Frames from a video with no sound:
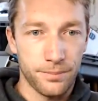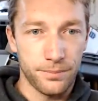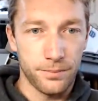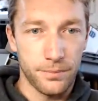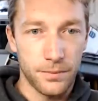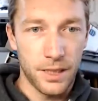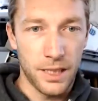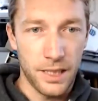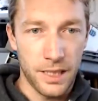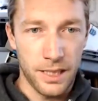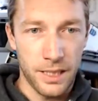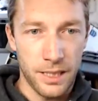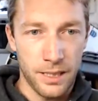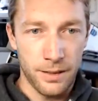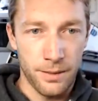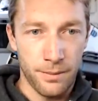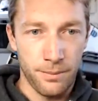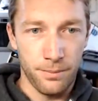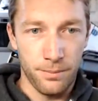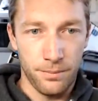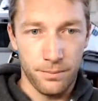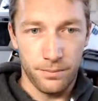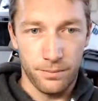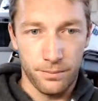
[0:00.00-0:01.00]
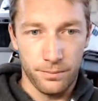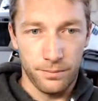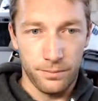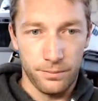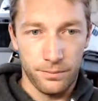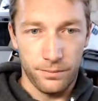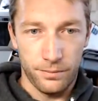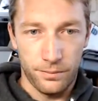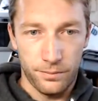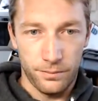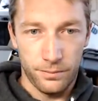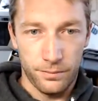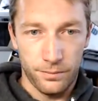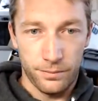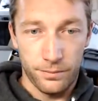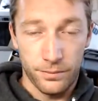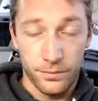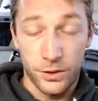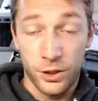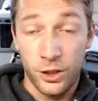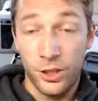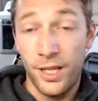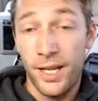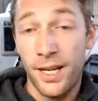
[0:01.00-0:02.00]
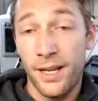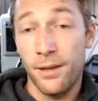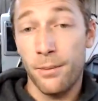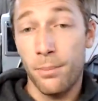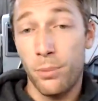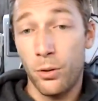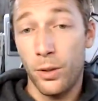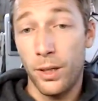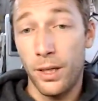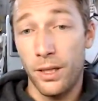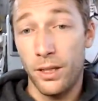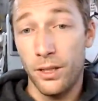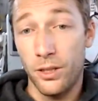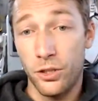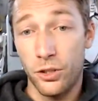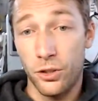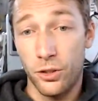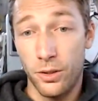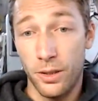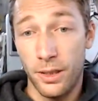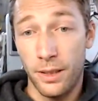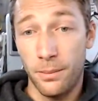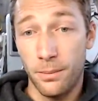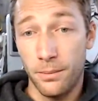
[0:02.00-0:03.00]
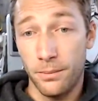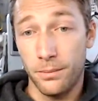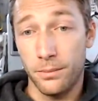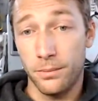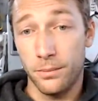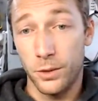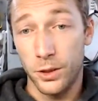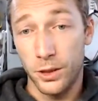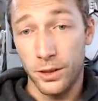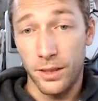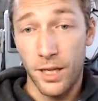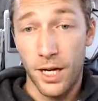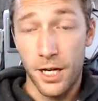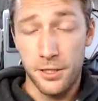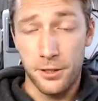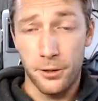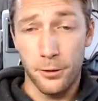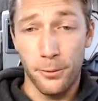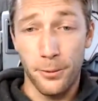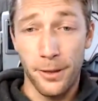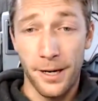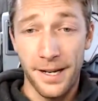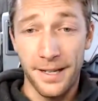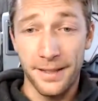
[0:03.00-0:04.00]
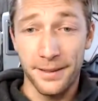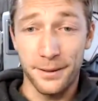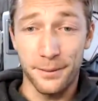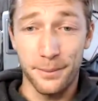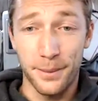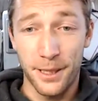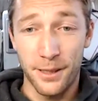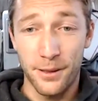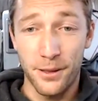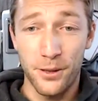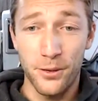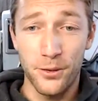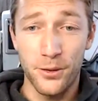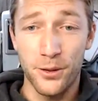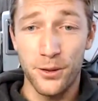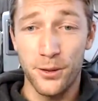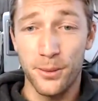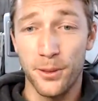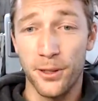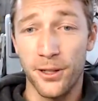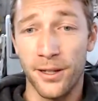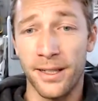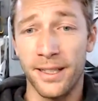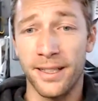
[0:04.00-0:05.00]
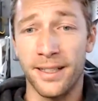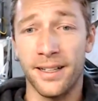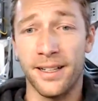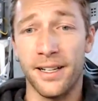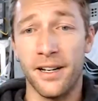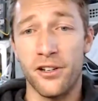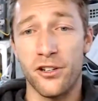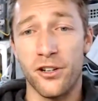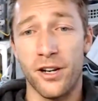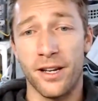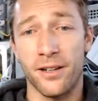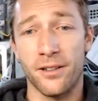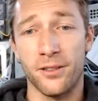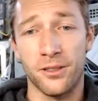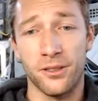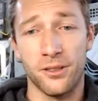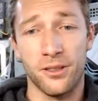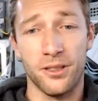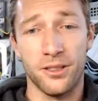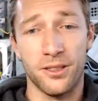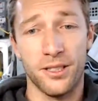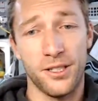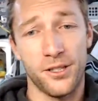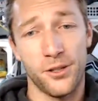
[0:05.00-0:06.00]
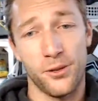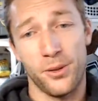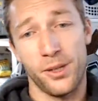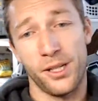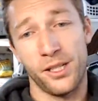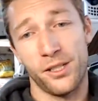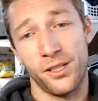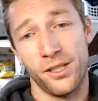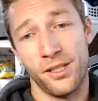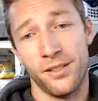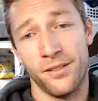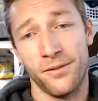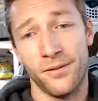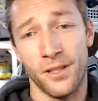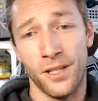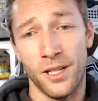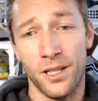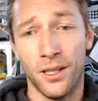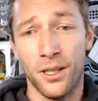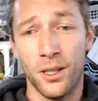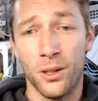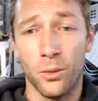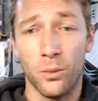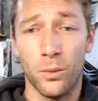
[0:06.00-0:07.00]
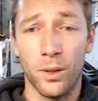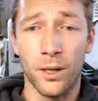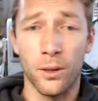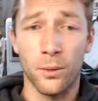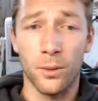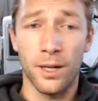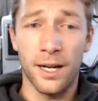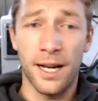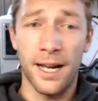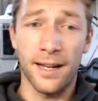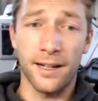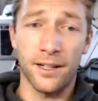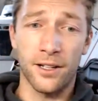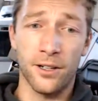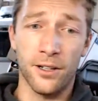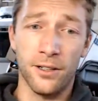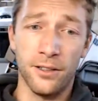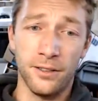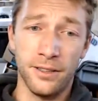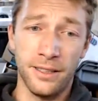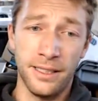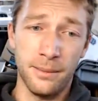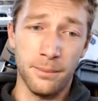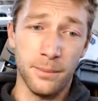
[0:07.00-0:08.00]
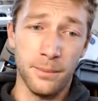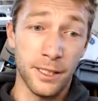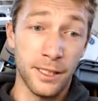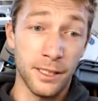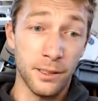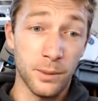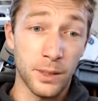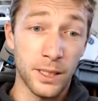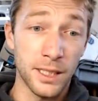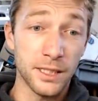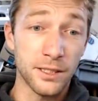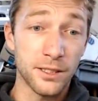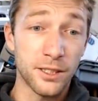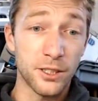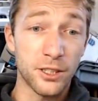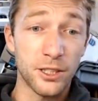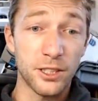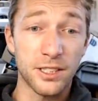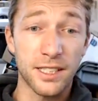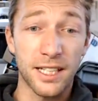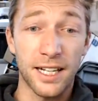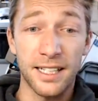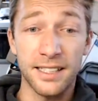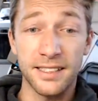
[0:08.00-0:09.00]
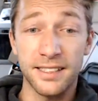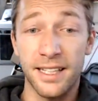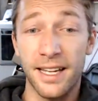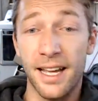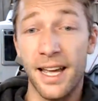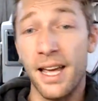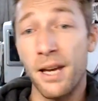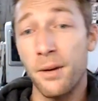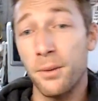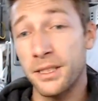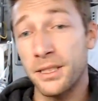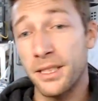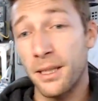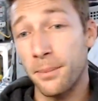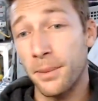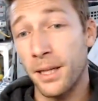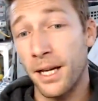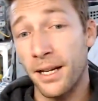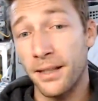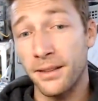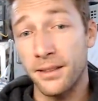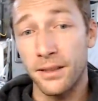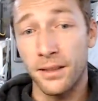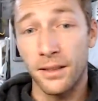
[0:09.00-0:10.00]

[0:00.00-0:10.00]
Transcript: So yeah, the point of this stream was not to rant about YouTube or any kind of channels or the situation of where we're at currently, but it was to just kind of say, hey, what's up, guys?